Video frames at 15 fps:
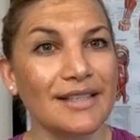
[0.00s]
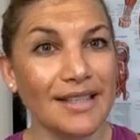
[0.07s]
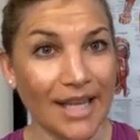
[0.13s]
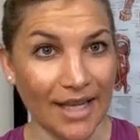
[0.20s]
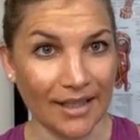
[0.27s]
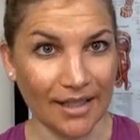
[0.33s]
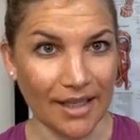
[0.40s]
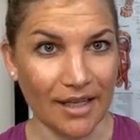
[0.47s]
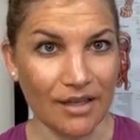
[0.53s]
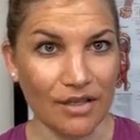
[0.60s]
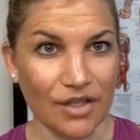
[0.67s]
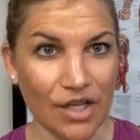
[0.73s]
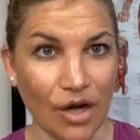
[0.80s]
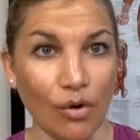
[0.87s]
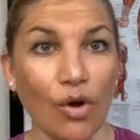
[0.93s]
daily.
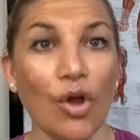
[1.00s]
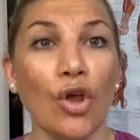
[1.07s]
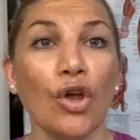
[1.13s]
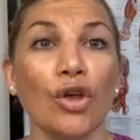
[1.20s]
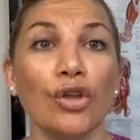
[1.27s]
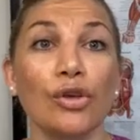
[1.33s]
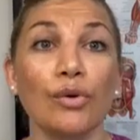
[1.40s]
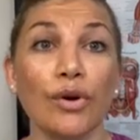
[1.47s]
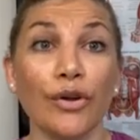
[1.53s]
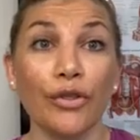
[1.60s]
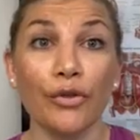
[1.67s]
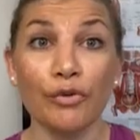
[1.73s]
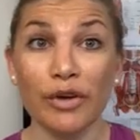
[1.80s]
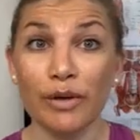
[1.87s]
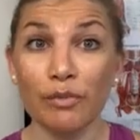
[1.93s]
So you are
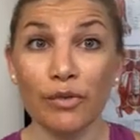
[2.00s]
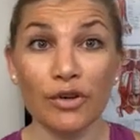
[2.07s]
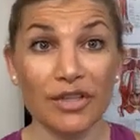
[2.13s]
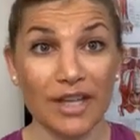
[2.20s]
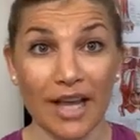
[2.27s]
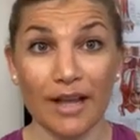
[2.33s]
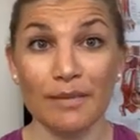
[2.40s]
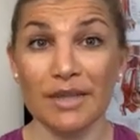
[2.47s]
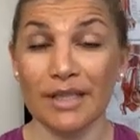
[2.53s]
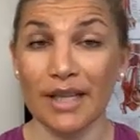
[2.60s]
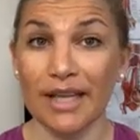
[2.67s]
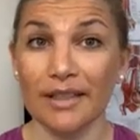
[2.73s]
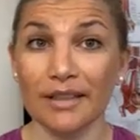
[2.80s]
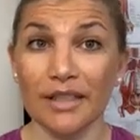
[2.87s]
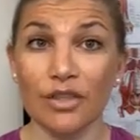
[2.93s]
3 more times
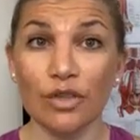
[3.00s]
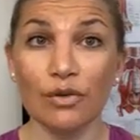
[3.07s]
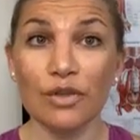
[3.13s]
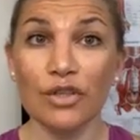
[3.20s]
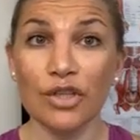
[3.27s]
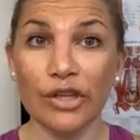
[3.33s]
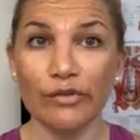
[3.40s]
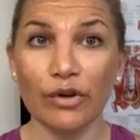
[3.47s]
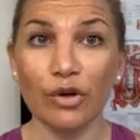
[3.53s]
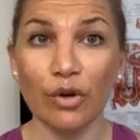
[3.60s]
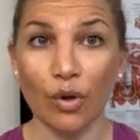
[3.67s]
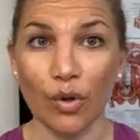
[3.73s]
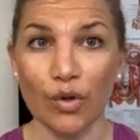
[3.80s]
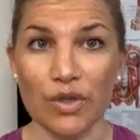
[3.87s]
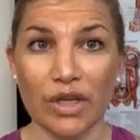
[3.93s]
likely to achieve your
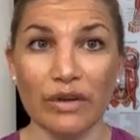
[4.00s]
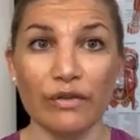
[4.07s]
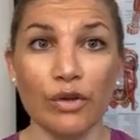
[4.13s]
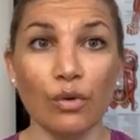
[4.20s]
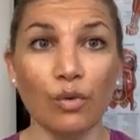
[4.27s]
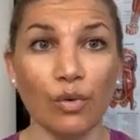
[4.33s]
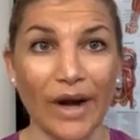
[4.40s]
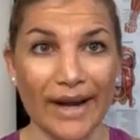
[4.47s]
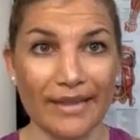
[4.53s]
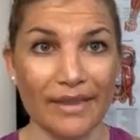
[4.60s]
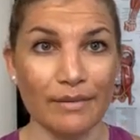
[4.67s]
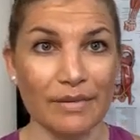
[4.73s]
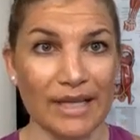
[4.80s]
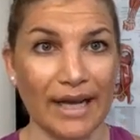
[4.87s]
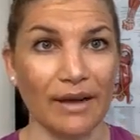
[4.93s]
goals if you write
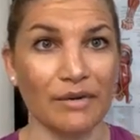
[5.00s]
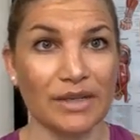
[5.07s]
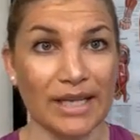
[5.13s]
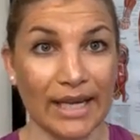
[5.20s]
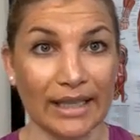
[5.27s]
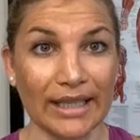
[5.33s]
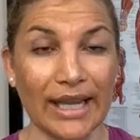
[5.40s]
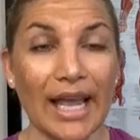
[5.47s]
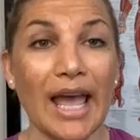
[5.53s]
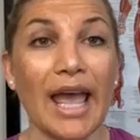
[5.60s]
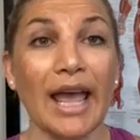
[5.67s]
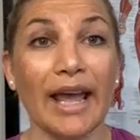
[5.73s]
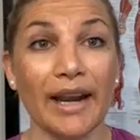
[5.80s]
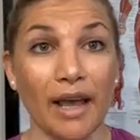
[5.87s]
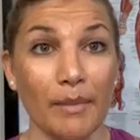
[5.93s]
them down daily.
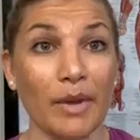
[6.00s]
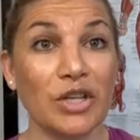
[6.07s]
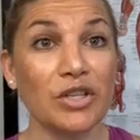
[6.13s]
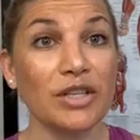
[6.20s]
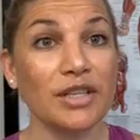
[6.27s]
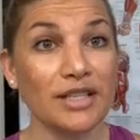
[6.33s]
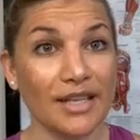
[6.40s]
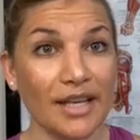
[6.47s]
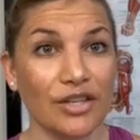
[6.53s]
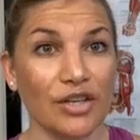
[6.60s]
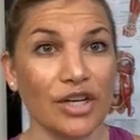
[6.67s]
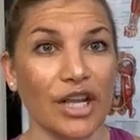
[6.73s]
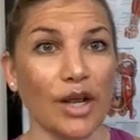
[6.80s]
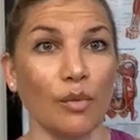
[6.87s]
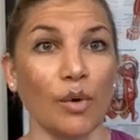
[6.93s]
And I mentioned this
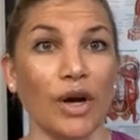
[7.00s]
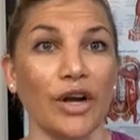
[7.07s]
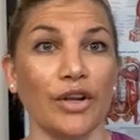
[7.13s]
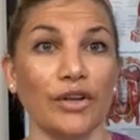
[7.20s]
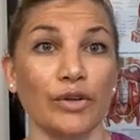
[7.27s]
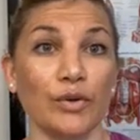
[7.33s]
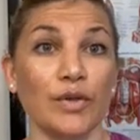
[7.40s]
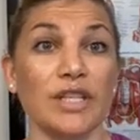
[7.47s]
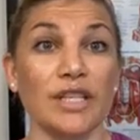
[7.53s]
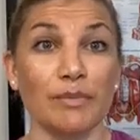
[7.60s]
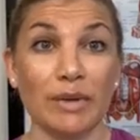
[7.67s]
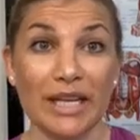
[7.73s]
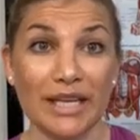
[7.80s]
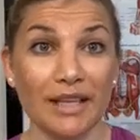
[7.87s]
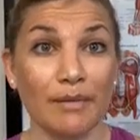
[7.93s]
yesterday, where you
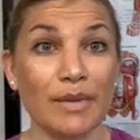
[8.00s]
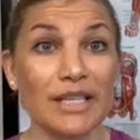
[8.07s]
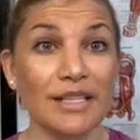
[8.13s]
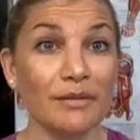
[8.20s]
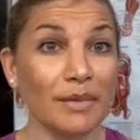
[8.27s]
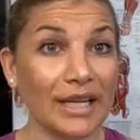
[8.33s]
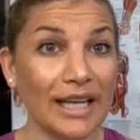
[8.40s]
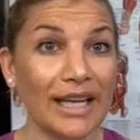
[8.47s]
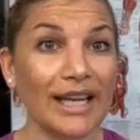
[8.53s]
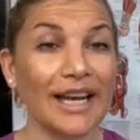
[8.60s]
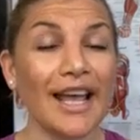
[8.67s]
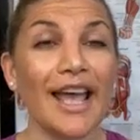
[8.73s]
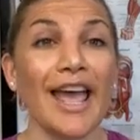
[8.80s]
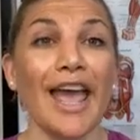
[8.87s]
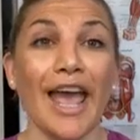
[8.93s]
speak them into
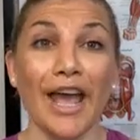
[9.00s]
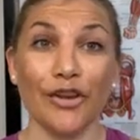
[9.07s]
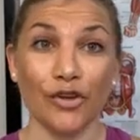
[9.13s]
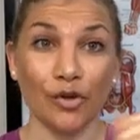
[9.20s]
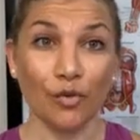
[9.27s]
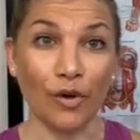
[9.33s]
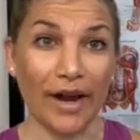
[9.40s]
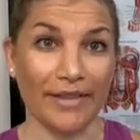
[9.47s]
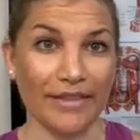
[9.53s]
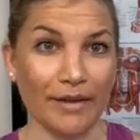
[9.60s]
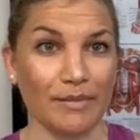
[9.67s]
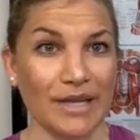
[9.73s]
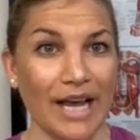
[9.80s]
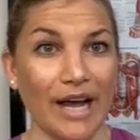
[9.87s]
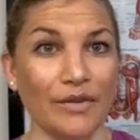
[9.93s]
being and you write
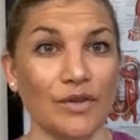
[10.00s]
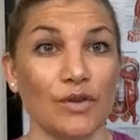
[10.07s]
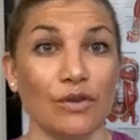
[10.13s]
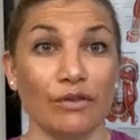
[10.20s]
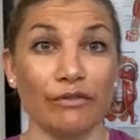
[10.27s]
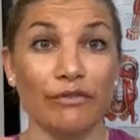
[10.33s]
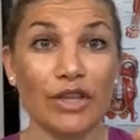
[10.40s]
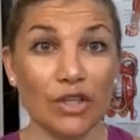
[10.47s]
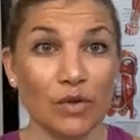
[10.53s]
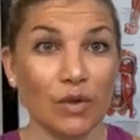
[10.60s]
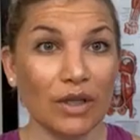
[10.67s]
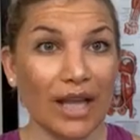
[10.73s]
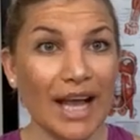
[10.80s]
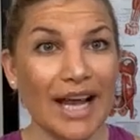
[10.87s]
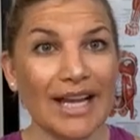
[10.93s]
them down. So to
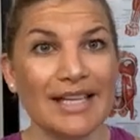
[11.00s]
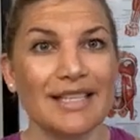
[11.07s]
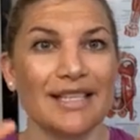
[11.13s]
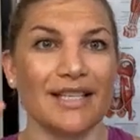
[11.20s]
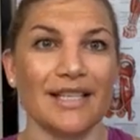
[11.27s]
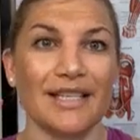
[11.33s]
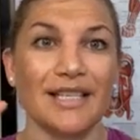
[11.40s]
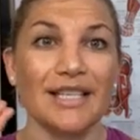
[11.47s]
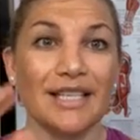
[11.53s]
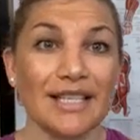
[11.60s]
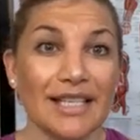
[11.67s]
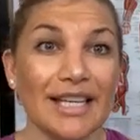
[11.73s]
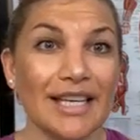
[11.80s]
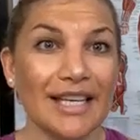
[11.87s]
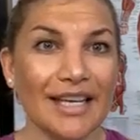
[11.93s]
visualize, to
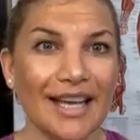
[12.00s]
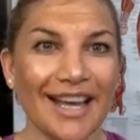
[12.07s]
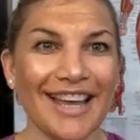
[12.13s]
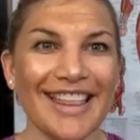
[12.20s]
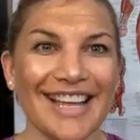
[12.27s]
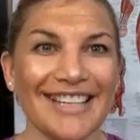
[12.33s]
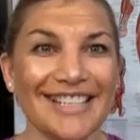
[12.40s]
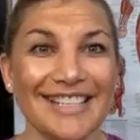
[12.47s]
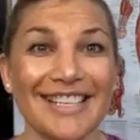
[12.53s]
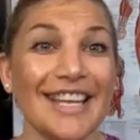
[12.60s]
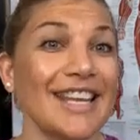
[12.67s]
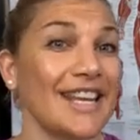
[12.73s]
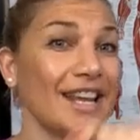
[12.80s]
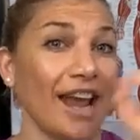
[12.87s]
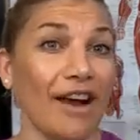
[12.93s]
see that
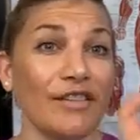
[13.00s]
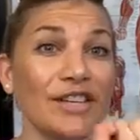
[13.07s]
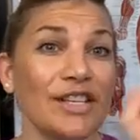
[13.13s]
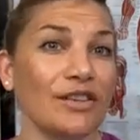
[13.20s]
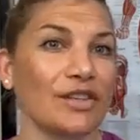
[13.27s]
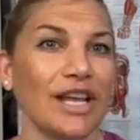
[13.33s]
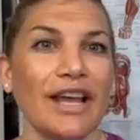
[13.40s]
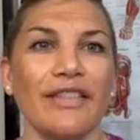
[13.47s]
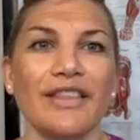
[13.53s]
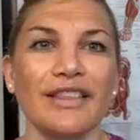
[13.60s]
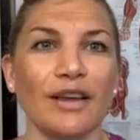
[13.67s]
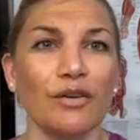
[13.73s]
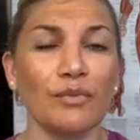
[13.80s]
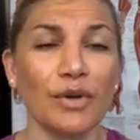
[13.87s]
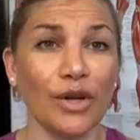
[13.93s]
sticky every single day, I
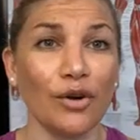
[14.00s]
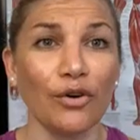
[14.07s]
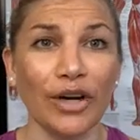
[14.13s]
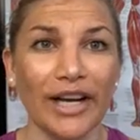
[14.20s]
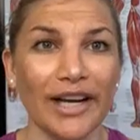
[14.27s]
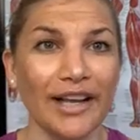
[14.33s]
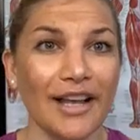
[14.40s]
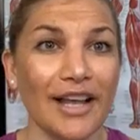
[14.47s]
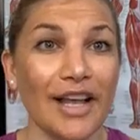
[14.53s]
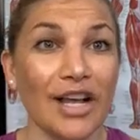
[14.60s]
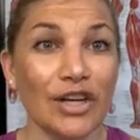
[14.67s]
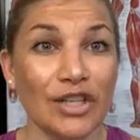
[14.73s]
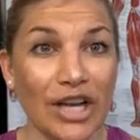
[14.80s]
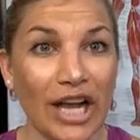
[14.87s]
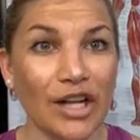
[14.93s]
think that would be a great
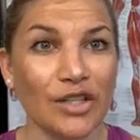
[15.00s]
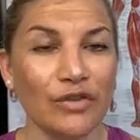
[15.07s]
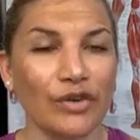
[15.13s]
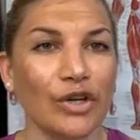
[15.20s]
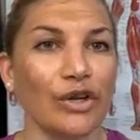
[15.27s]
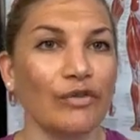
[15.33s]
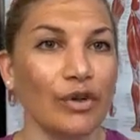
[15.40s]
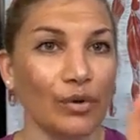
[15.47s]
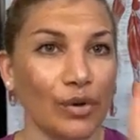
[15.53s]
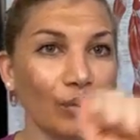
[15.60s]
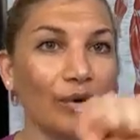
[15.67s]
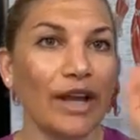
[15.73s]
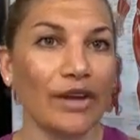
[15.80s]
challenge for you if you were to